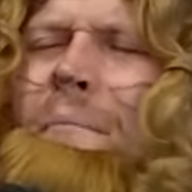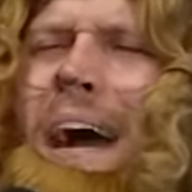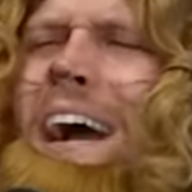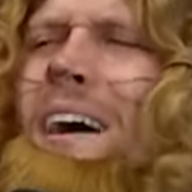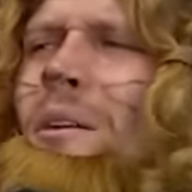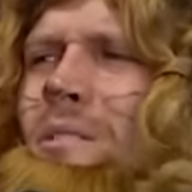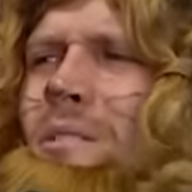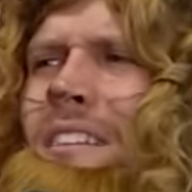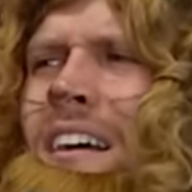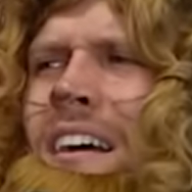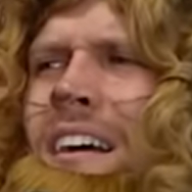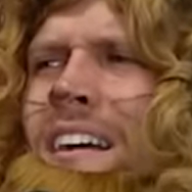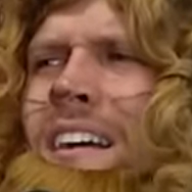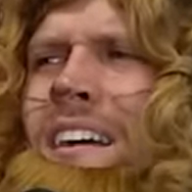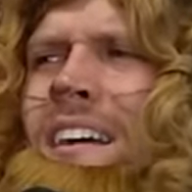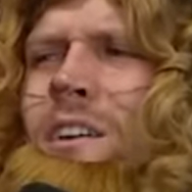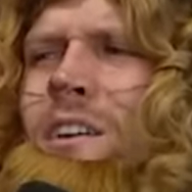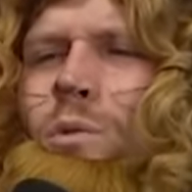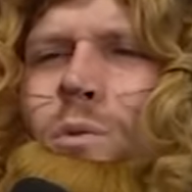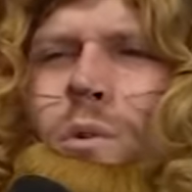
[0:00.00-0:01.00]
out. Huh.
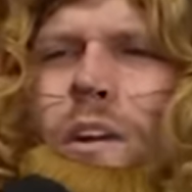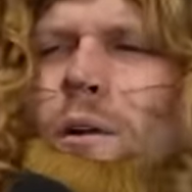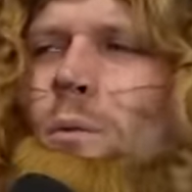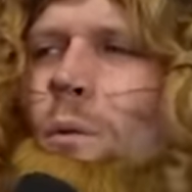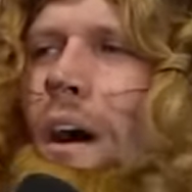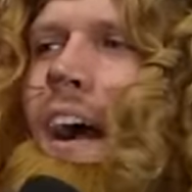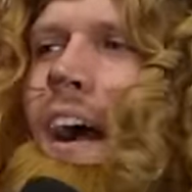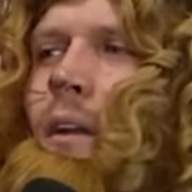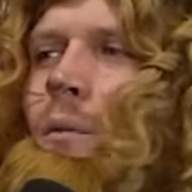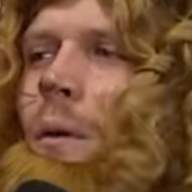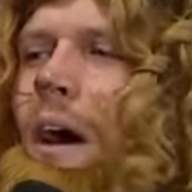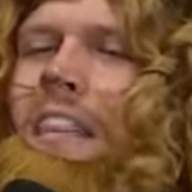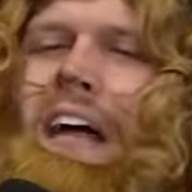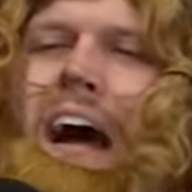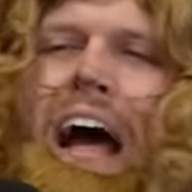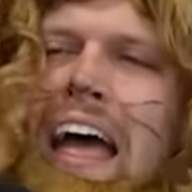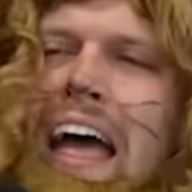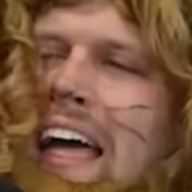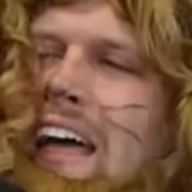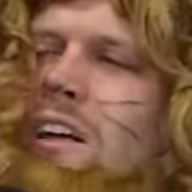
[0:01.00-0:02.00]
Rewind. Why the
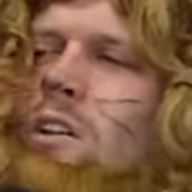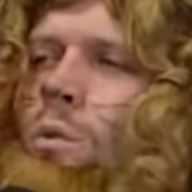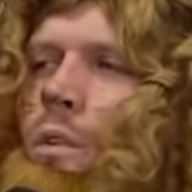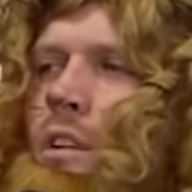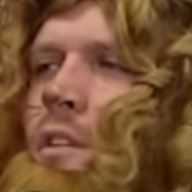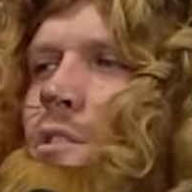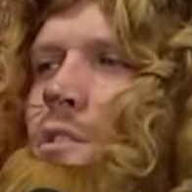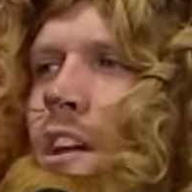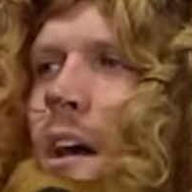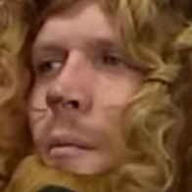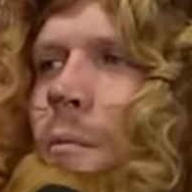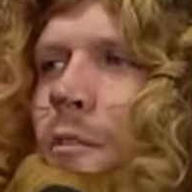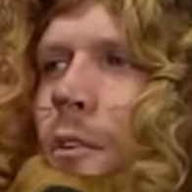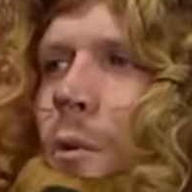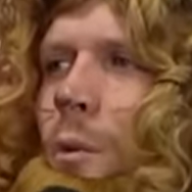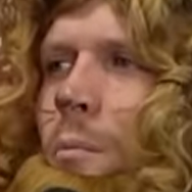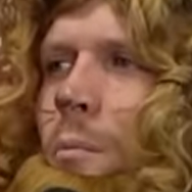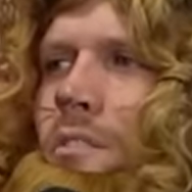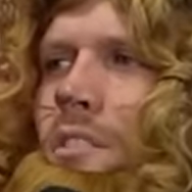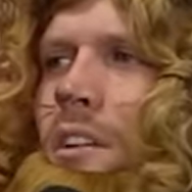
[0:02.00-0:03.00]
hell were you shopping for women's